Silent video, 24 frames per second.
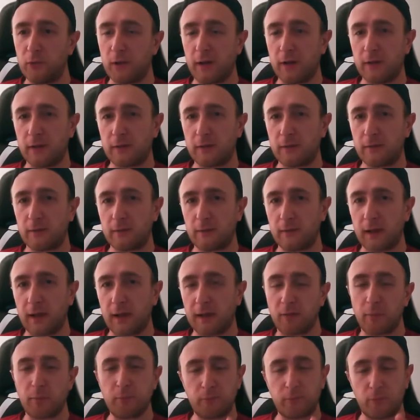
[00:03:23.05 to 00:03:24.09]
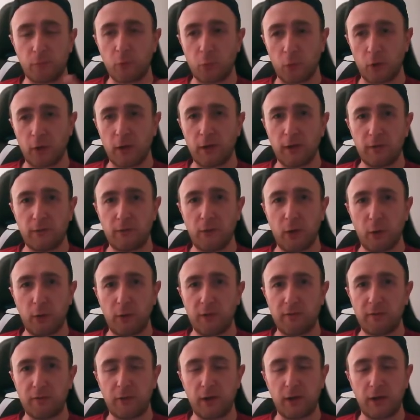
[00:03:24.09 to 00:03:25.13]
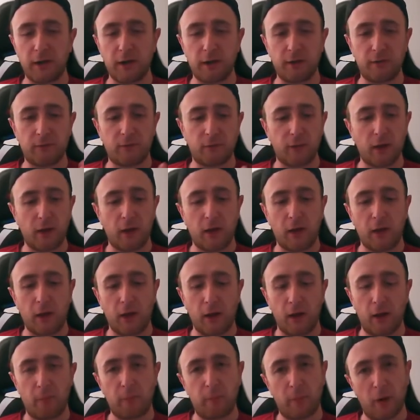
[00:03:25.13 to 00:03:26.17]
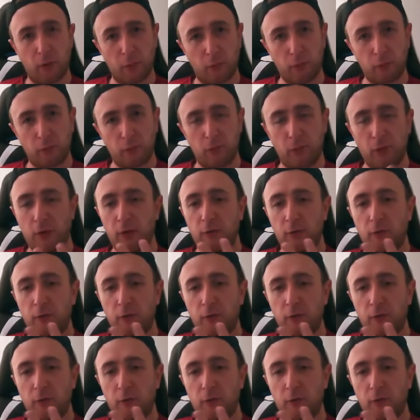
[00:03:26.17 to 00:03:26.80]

Like they have what is known in 3D as bones.